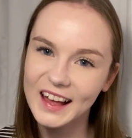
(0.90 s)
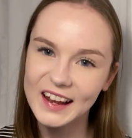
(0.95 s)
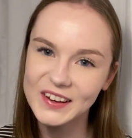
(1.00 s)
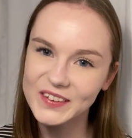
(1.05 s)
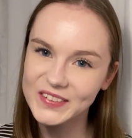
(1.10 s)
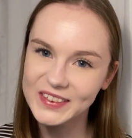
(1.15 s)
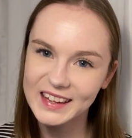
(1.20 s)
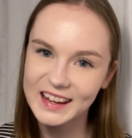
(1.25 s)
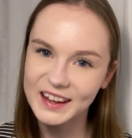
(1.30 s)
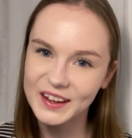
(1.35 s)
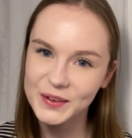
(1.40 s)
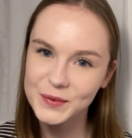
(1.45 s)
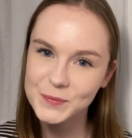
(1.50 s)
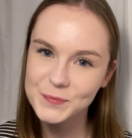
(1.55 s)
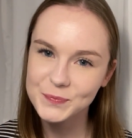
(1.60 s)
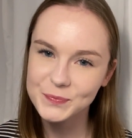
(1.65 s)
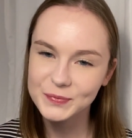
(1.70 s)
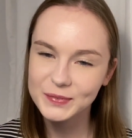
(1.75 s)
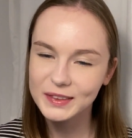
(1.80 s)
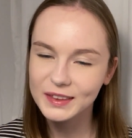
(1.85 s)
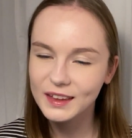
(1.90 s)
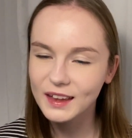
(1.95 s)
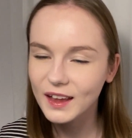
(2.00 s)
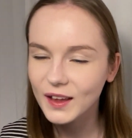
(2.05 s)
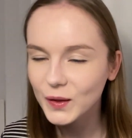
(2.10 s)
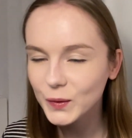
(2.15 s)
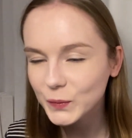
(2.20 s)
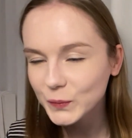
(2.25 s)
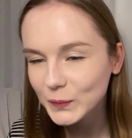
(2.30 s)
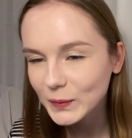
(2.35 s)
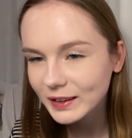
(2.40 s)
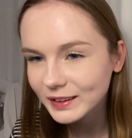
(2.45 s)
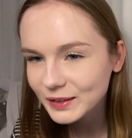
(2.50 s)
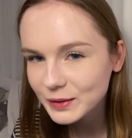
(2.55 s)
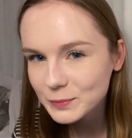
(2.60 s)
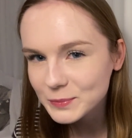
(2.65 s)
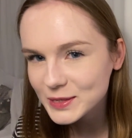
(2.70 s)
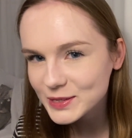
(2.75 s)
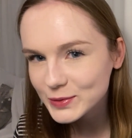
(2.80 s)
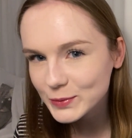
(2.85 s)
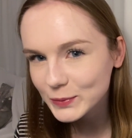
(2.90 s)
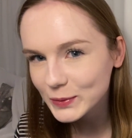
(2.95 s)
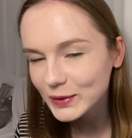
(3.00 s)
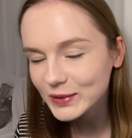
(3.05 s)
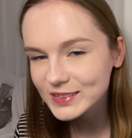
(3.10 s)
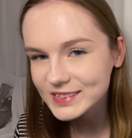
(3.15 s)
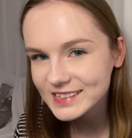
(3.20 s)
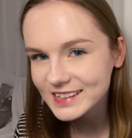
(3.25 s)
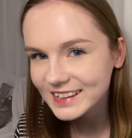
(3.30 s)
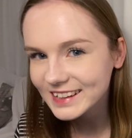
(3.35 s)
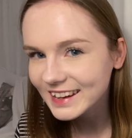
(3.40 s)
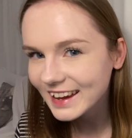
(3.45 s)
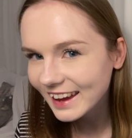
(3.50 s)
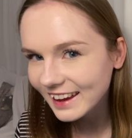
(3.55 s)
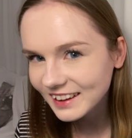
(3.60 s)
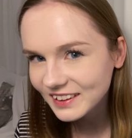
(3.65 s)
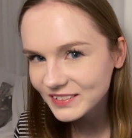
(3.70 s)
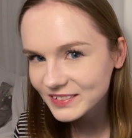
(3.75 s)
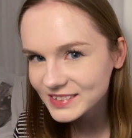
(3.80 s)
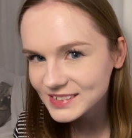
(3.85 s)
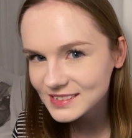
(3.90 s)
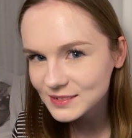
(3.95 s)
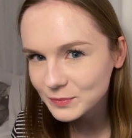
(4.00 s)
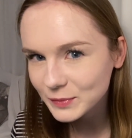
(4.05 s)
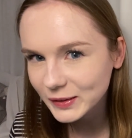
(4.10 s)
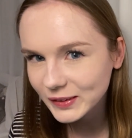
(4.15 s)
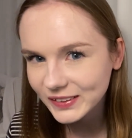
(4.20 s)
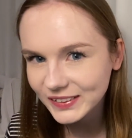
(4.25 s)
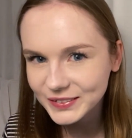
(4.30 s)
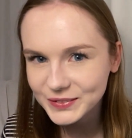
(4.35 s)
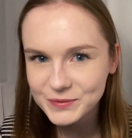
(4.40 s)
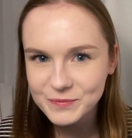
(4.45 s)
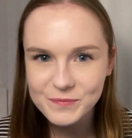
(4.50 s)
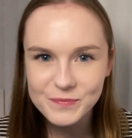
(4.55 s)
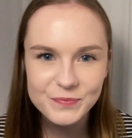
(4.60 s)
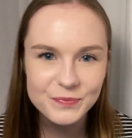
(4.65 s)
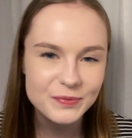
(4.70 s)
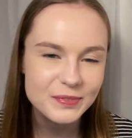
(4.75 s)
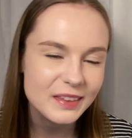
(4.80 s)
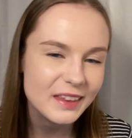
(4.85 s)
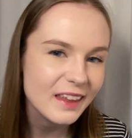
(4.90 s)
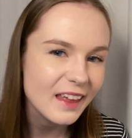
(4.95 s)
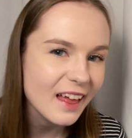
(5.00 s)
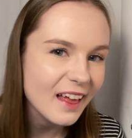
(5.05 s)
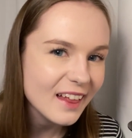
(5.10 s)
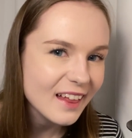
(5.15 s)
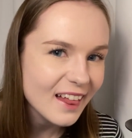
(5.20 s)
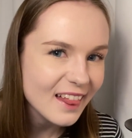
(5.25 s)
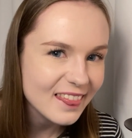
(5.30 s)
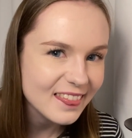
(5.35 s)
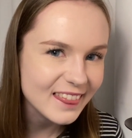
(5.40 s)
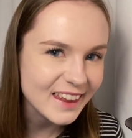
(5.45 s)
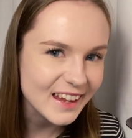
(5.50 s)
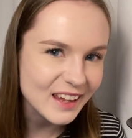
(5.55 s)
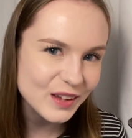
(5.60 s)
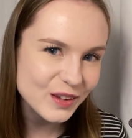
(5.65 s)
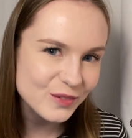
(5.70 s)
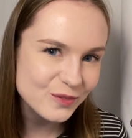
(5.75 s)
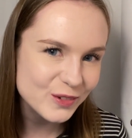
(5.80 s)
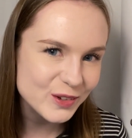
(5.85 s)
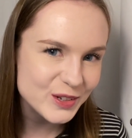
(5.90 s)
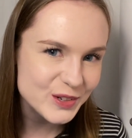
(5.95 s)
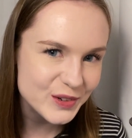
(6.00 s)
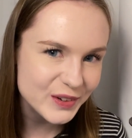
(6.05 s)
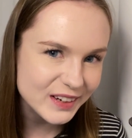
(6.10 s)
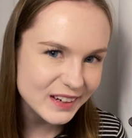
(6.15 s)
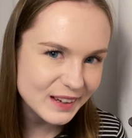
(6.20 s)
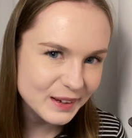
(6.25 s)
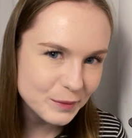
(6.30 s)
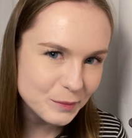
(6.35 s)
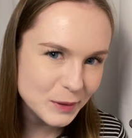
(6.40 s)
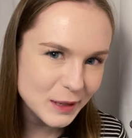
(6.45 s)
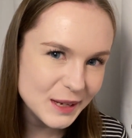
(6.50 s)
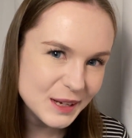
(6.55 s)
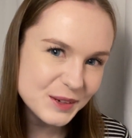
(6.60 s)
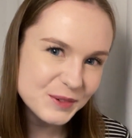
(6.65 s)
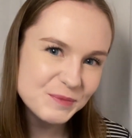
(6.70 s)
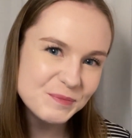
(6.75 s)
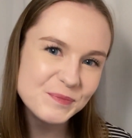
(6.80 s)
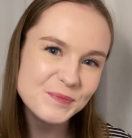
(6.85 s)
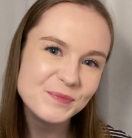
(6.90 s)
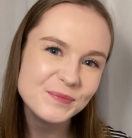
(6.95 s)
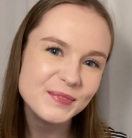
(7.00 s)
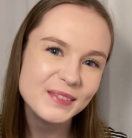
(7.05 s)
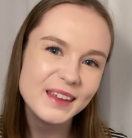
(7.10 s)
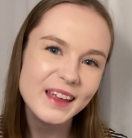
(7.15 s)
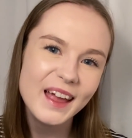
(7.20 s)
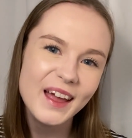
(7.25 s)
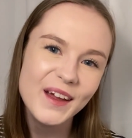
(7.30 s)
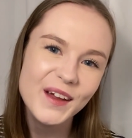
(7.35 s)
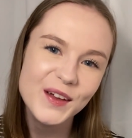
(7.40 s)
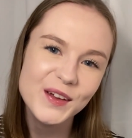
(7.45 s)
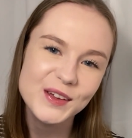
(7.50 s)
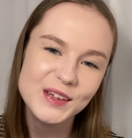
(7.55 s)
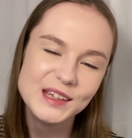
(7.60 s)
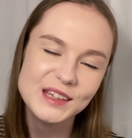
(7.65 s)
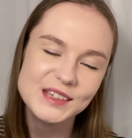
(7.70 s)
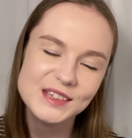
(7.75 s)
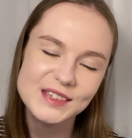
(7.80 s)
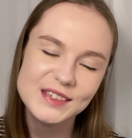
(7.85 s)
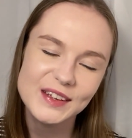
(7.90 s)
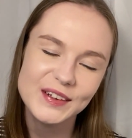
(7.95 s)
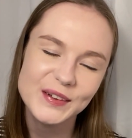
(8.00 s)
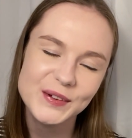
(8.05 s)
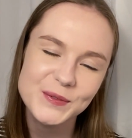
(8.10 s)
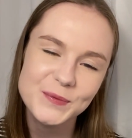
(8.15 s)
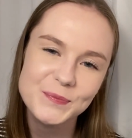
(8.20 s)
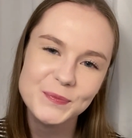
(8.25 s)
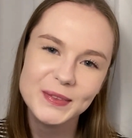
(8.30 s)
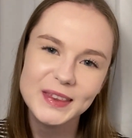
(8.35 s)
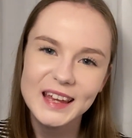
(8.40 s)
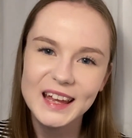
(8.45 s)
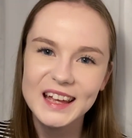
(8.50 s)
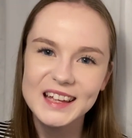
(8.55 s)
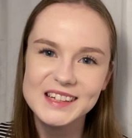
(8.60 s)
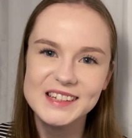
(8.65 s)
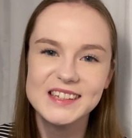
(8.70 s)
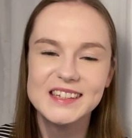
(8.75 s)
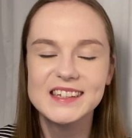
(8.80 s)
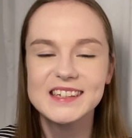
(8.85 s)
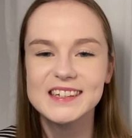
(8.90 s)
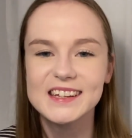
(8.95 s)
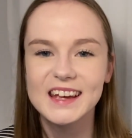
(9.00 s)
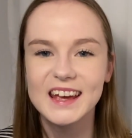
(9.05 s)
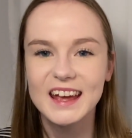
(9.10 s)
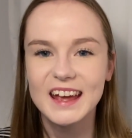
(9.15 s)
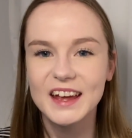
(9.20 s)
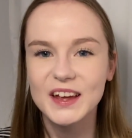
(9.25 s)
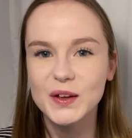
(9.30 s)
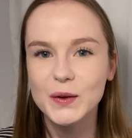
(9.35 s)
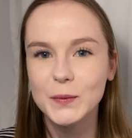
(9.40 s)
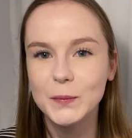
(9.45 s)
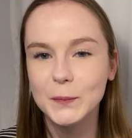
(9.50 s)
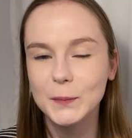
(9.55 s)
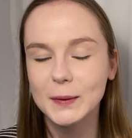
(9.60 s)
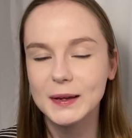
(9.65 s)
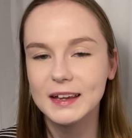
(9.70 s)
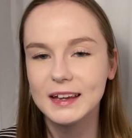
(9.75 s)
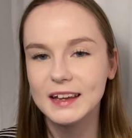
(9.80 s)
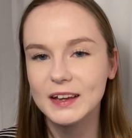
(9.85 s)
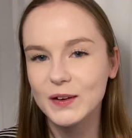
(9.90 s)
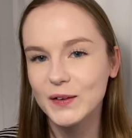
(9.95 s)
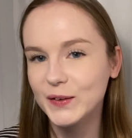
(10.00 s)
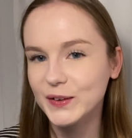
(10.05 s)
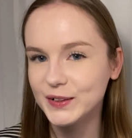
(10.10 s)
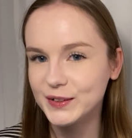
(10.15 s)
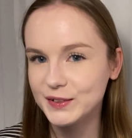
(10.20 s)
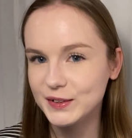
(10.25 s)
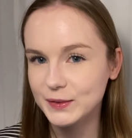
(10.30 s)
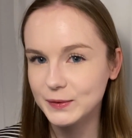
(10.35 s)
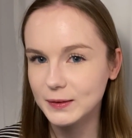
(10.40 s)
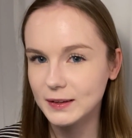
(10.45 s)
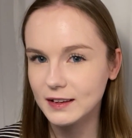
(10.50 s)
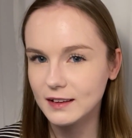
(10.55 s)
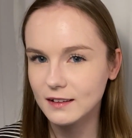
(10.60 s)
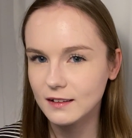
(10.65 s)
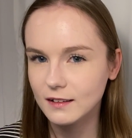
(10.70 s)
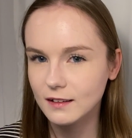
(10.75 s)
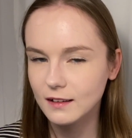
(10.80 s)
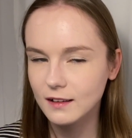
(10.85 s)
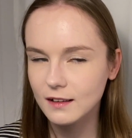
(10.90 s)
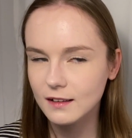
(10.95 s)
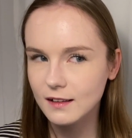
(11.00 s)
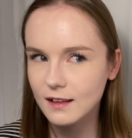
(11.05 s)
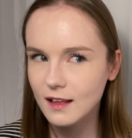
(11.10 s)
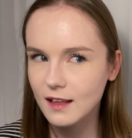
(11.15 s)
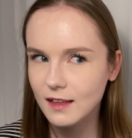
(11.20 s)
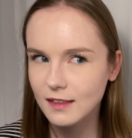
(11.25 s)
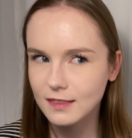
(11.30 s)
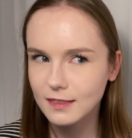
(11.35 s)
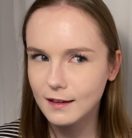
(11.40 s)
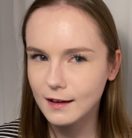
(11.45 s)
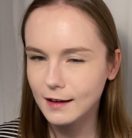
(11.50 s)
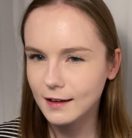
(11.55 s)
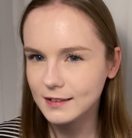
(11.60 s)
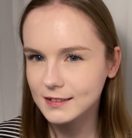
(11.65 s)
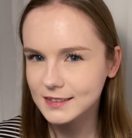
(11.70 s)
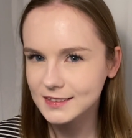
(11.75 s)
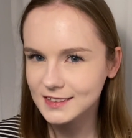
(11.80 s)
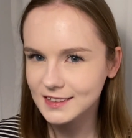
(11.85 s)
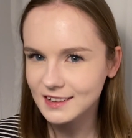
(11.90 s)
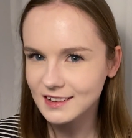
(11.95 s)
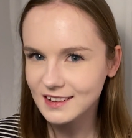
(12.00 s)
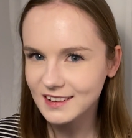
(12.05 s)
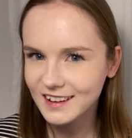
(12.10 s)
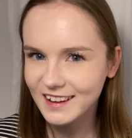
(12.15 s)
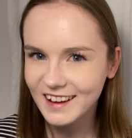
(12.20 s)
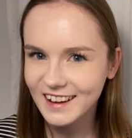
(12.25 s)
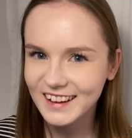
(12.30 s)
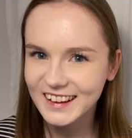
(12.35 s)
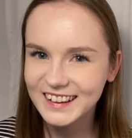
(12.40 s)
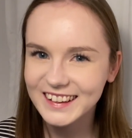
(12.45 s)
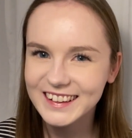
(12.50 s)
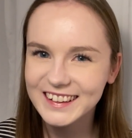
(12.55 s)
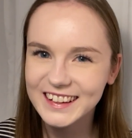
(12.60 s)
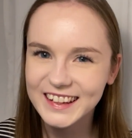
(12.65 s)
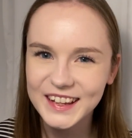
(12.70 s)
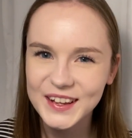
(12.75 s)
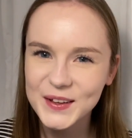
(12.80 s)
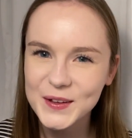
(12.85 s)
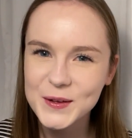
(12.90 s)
Hello there, welcome to Rosy ASMR. Thank you for joining me. So today we are doing the accent tag.